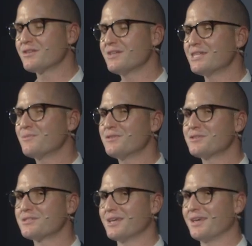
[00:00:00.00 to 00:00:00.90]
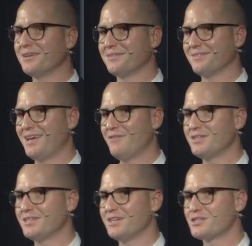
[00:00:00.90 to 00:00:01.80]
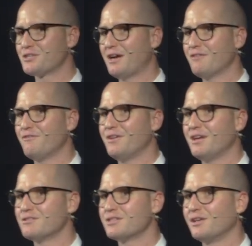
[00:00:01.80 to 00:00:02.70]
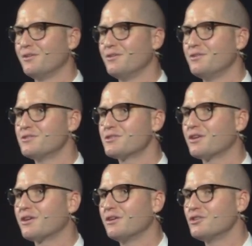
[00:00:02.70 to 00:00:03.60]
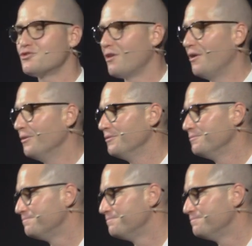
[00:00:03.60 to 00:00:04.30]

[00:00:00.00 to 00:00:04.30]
that starts with C. Every teacher's great fear is to lose control.